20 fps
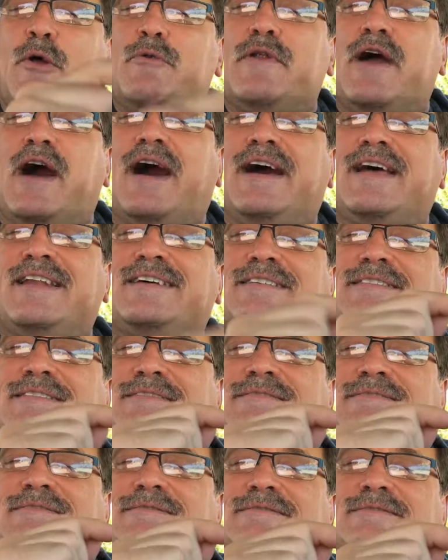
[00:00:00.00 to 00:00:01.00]
are not
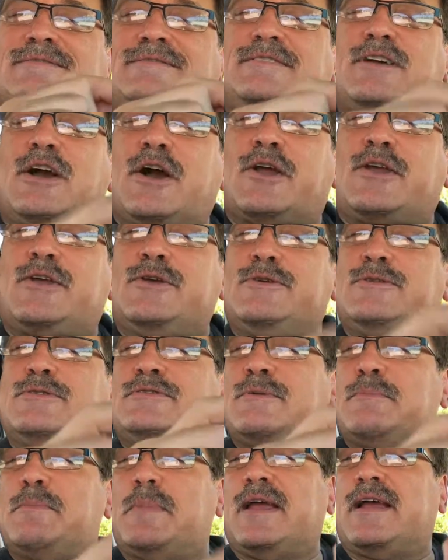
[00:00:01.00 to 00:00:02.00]

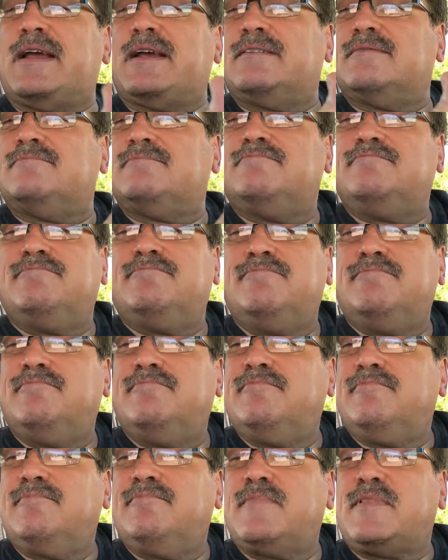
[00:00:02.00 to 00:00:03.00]
accused of being
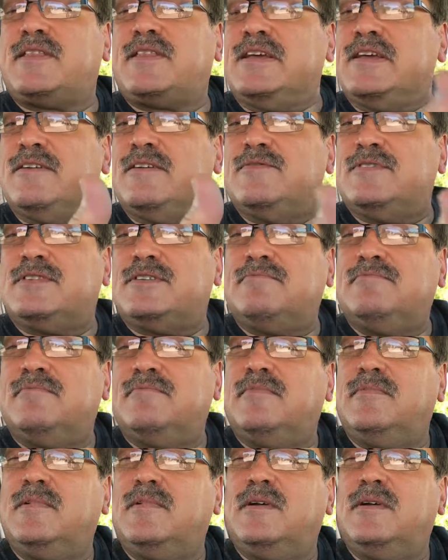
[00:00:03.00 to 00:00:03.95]
thieves.